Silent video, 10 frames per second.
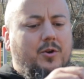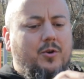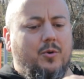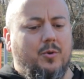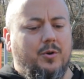
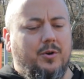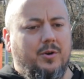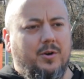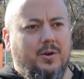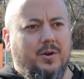quarter,
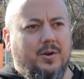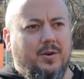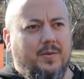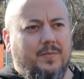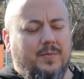
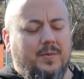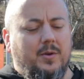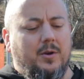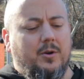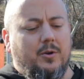I'm
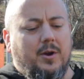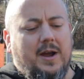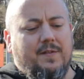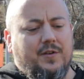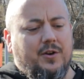going to go
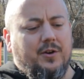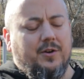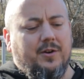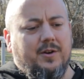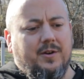half
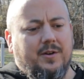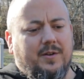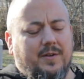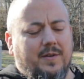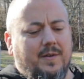turn
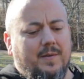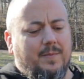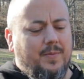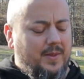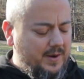
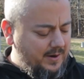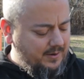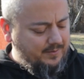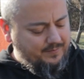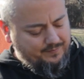there.